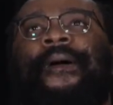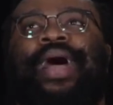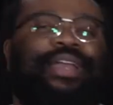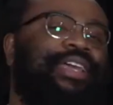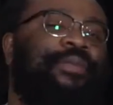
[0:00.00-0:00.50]

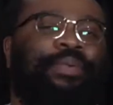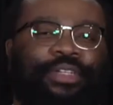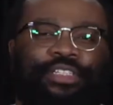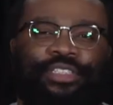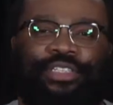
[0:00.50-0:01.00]
And then the
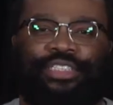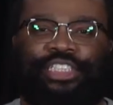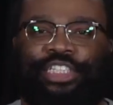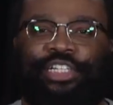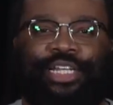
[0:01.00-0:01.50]
police just
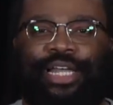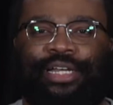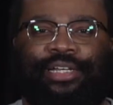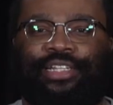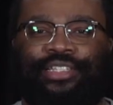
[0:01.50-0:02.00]
chill
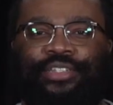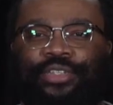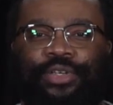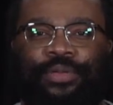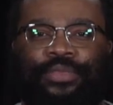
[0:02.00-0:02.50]
and listen
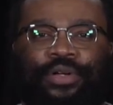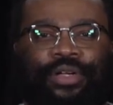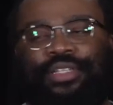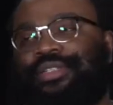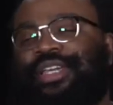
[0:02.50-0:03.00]
to him talk.
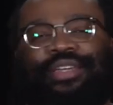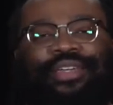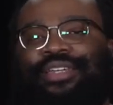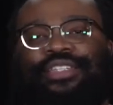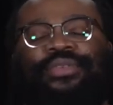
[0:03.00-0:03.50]
He's, he,
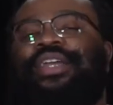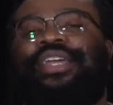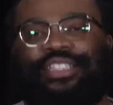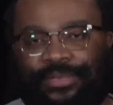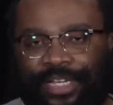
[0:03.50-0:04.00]
he's trying to
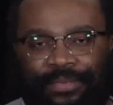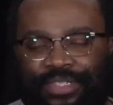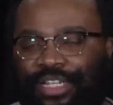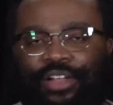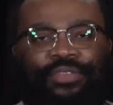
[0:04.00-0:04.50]
explain
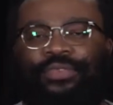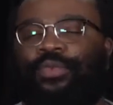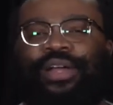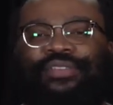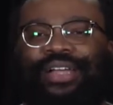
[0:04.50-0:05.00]
himself,
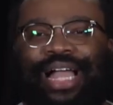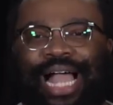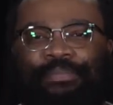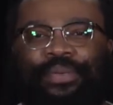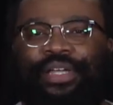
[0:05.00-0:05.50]
whatever
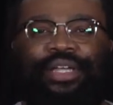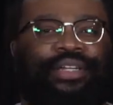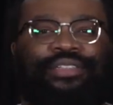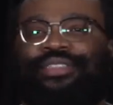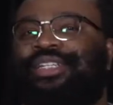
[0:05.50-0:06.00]

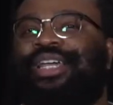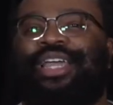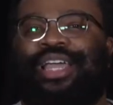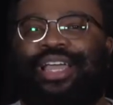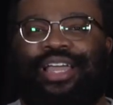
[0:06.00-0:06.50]
happened.
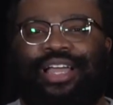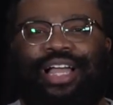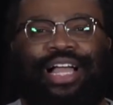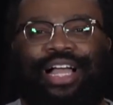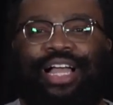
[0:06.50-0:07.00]

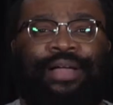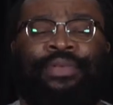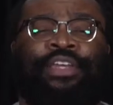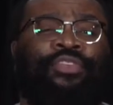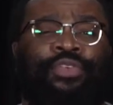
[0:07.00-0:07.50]
Uh, I
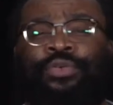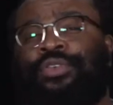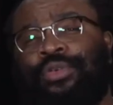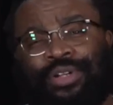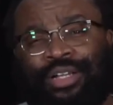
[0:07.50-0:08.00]
mean, if you
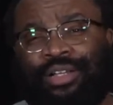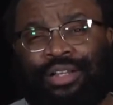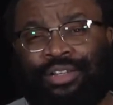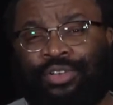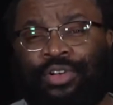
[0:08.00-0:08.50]

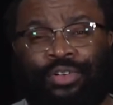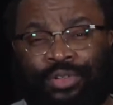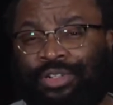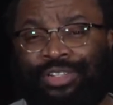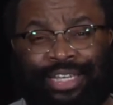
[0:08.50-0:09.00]
Google, go on
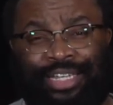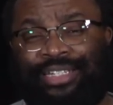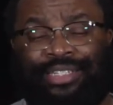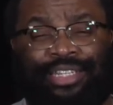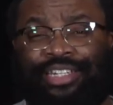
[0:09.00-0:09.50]
Google, you can
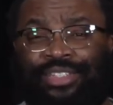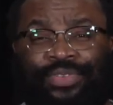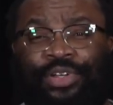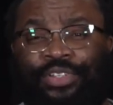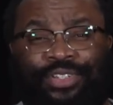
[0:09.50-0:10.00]
see this
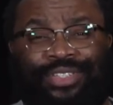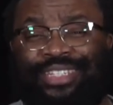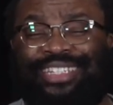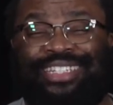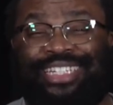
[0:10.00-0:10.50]
video. It's just,
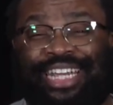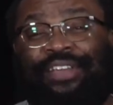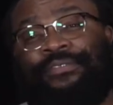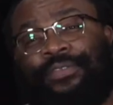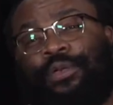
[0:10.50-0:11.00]
it's
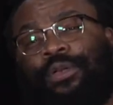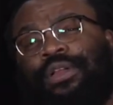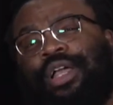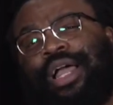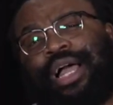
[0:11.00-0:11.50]
shameful.
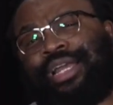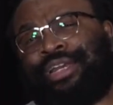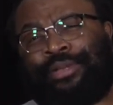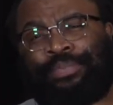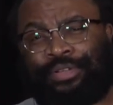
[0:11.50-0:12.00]
And
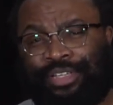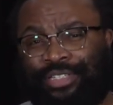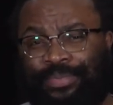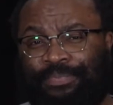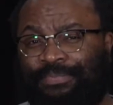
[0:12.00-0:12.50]
then the police